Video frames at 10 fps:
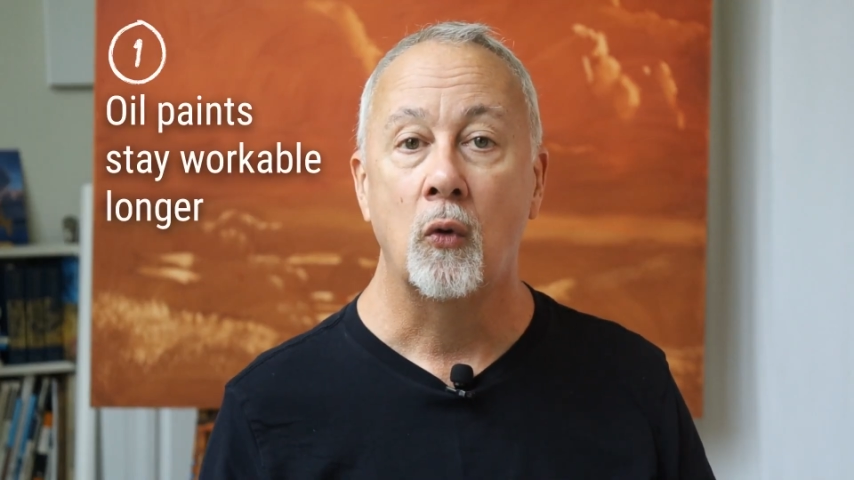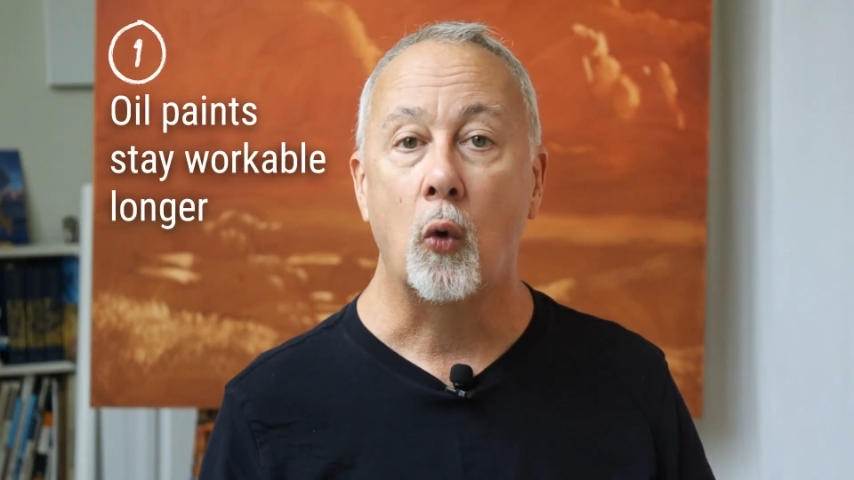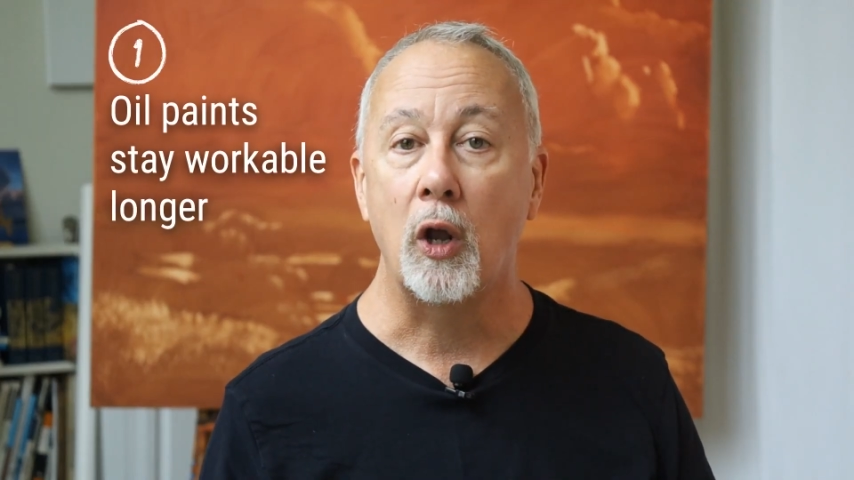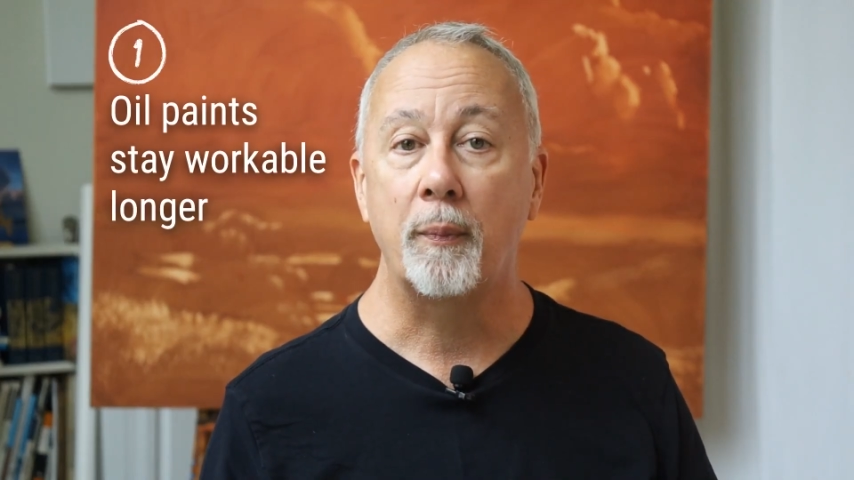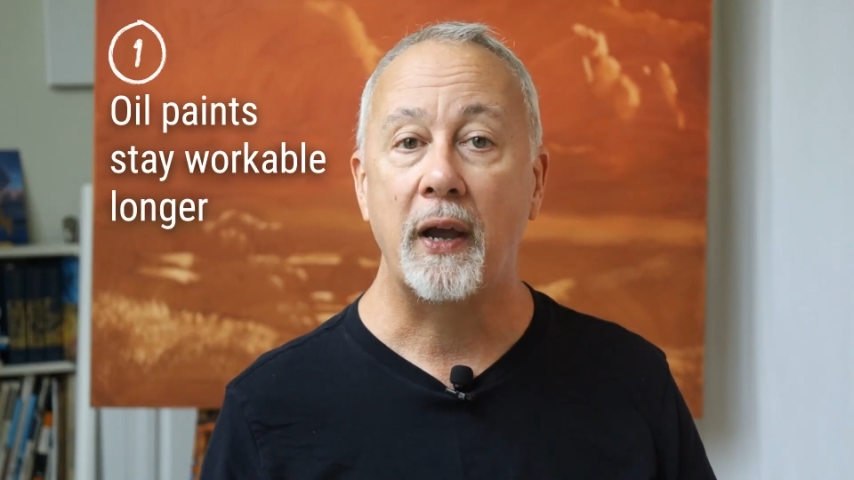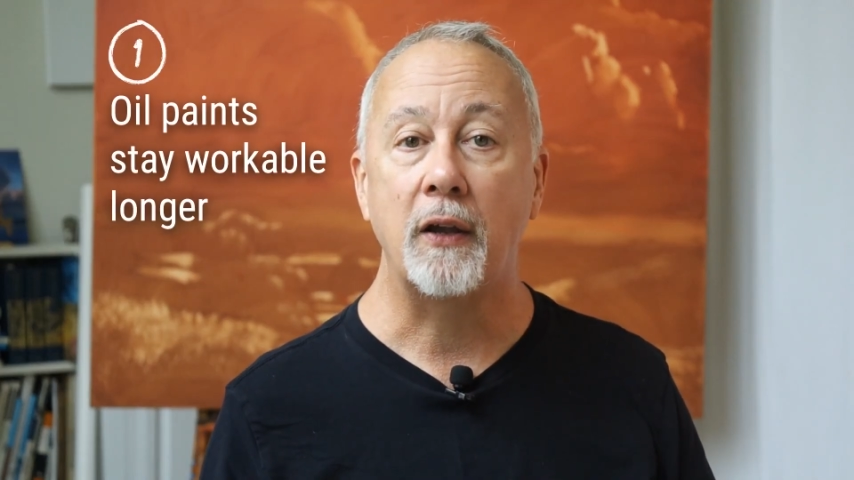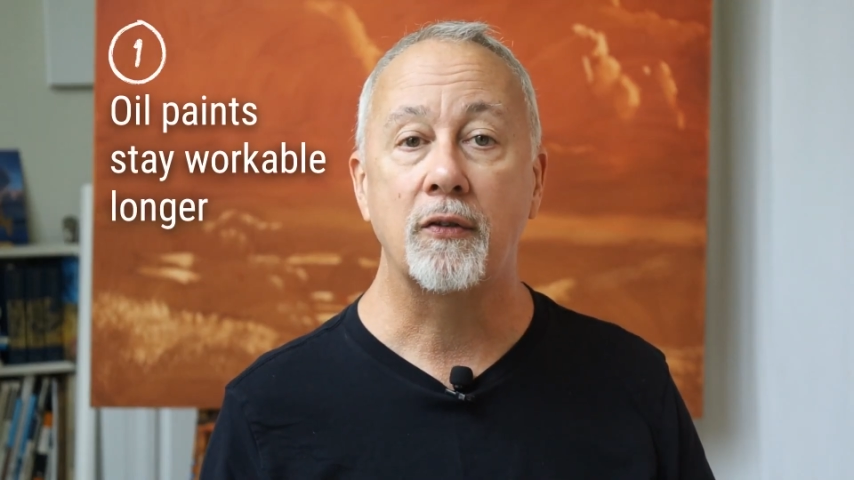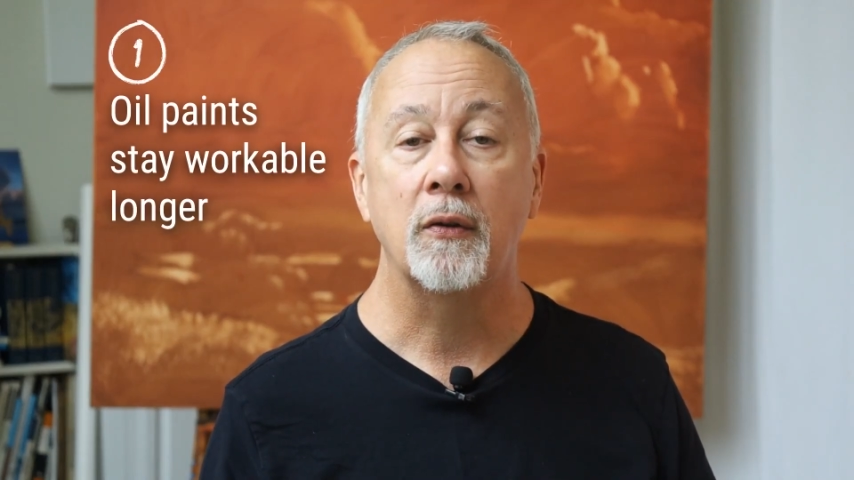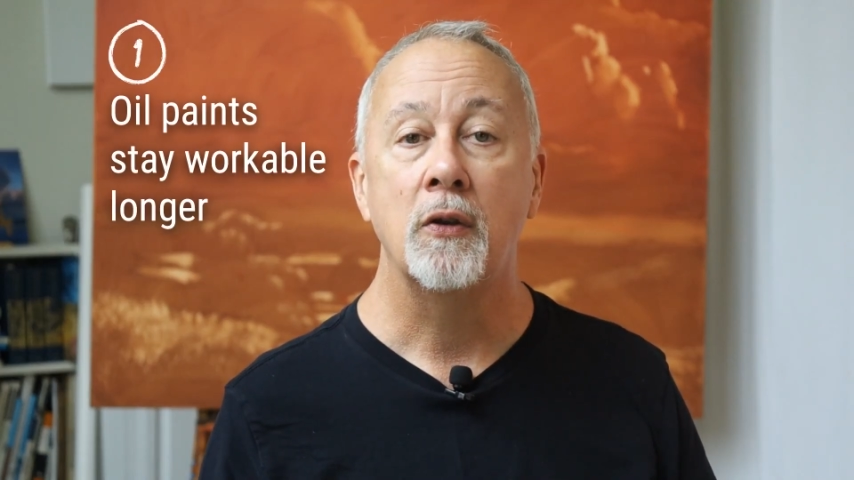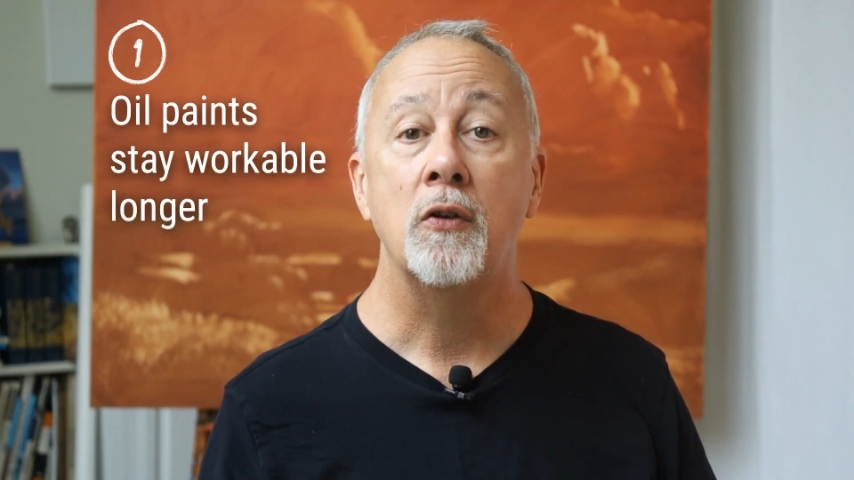oil
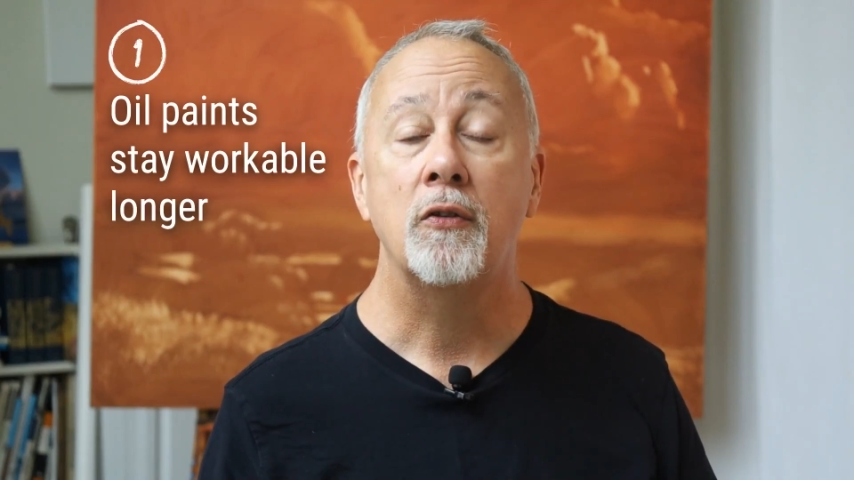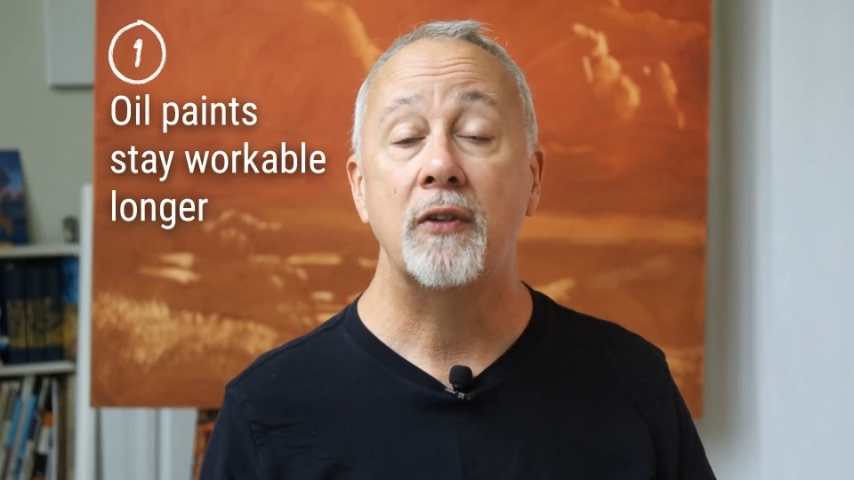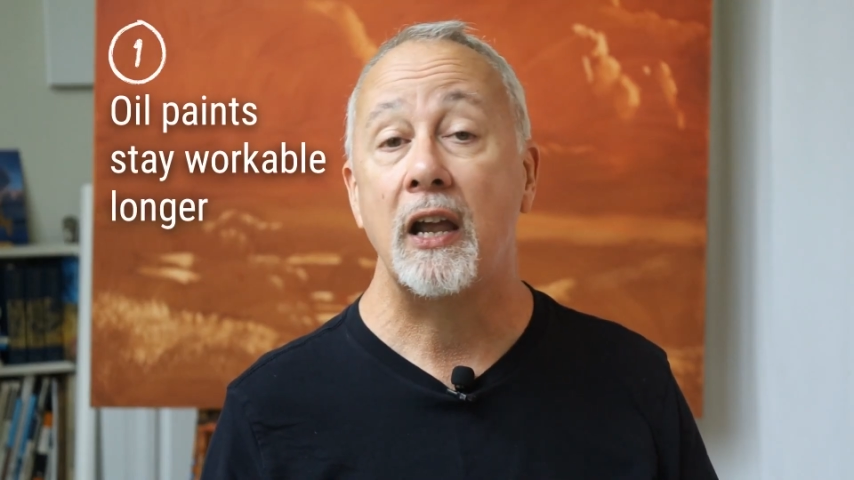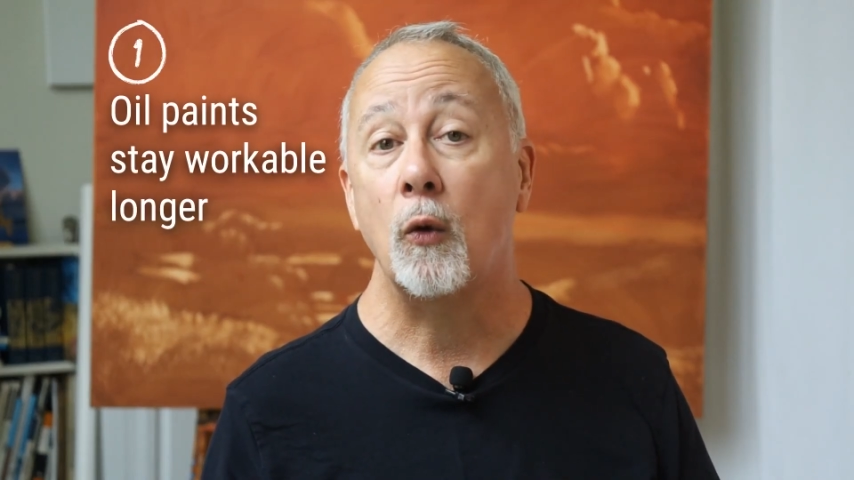paints stay